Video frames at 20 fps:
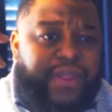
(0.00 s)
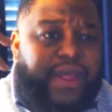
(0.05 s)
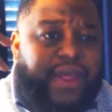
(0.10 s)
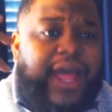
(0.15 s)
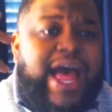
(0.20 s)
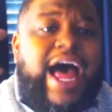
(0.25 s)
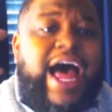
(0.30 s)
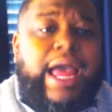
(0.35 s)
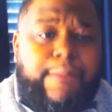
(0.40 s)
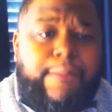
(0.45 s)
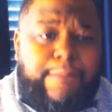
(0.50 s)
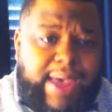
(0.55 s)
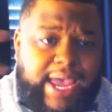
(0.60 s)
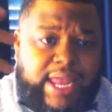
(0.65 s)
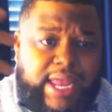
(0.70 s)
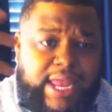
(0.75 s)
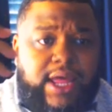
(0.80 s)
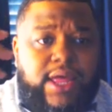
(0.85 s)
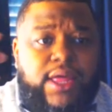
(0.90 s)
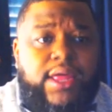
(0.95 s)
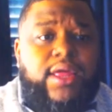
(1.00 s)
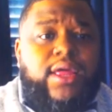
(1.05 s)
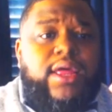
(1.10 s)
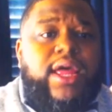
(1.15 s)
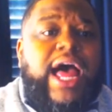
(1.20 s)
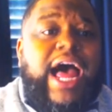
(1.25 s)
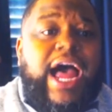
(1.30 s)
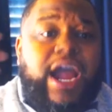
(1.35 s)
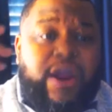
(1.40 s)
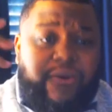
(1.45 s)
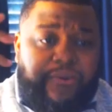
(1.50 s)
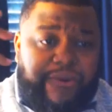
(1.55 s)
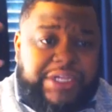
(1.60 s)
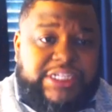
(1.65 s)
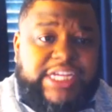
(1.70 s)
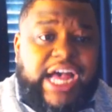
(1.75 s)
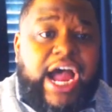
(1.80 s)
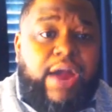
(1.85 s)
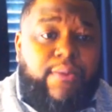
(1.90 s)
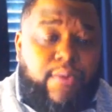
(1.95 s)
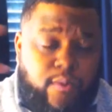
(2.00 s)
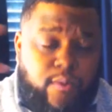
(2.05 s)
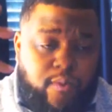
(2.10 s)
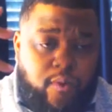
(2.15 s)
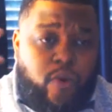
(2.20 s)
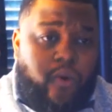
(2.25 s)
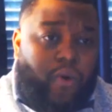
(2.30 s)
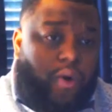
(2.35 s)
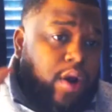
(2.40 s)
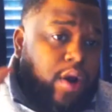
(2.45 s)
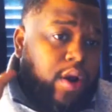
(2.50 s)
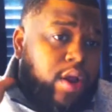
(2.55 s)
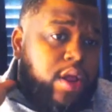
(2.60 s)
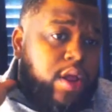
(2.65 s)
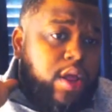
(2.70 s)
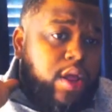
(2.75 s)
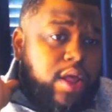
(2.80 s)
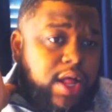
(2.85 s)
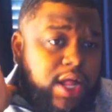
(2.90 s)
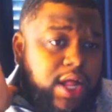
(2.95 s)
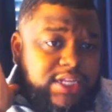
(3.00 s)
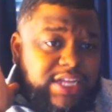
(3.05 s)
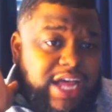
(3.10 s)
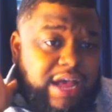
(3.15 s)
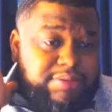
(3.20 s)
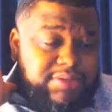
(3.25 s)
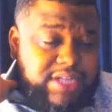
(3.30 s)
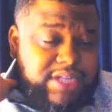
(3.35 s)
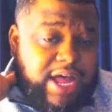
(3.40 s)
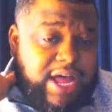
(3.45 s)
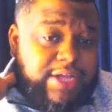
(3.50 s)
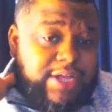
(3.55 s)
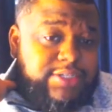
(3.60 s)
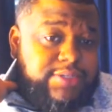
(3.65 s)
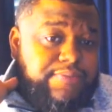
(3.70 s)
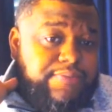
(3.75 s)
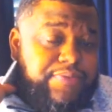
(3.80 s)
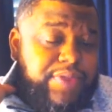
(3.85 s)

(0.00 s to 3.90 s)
high beta, high risk, high reward type stocks.